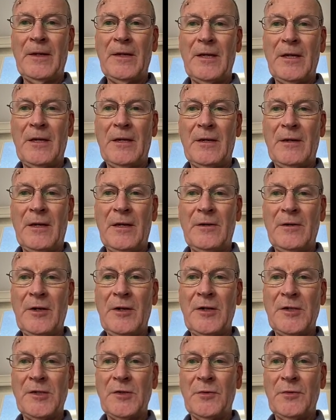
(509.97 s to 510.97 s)
And
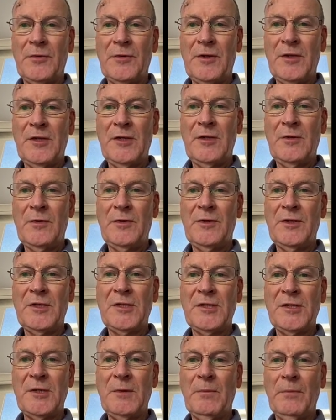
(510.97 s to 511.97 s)
notice here in
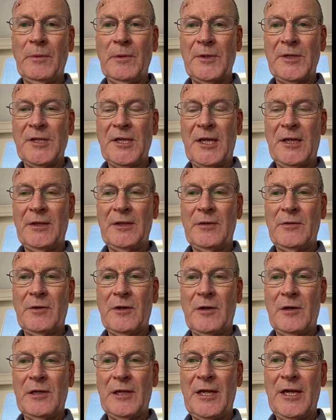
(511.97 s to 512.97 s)
this symbol set there
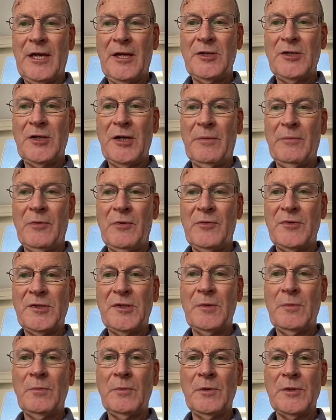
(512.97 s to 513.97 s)
are a large number of
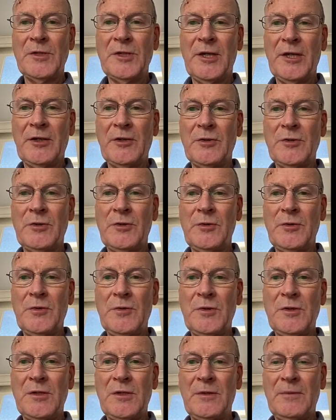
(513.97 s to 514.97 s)
symbols I could
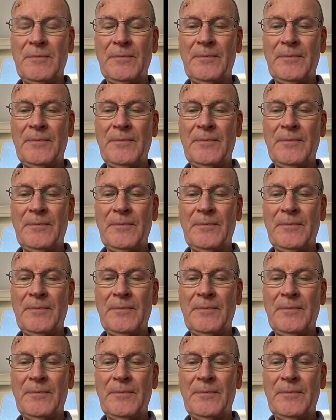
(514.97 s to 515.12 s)
choose.